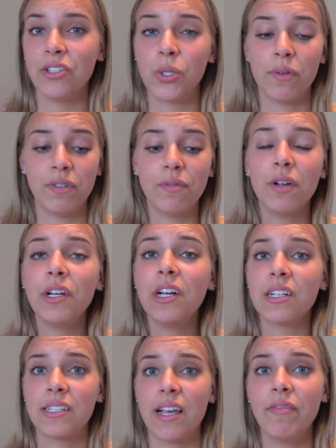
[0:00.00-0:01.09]
So if you've already
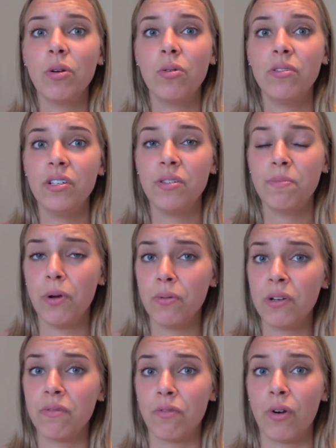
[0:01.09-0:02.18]
got 7 courses
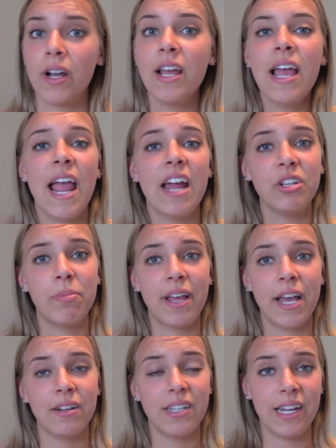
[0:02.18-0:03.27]
spoken for and you
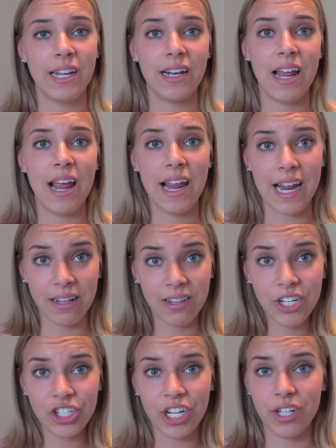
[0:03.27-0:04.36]
plan on taking
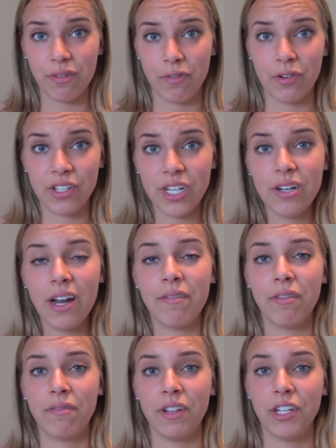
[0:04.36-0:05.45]
English in your first year and
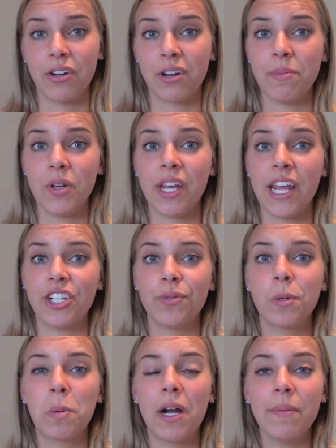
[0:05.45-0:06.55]
fulfilling your communication
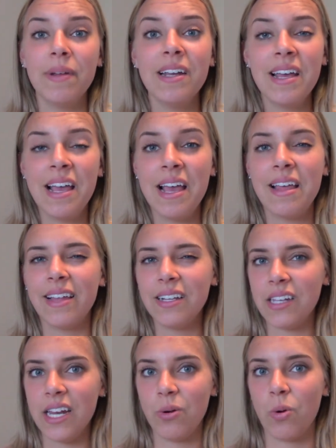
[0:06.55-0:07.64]
requirement,
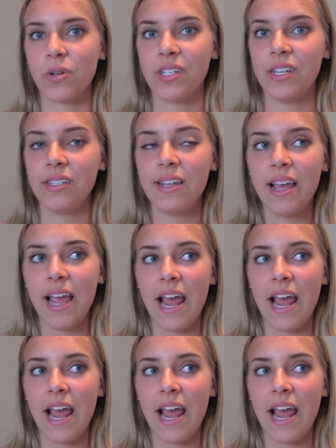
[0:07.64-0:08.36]
that's 8 courses.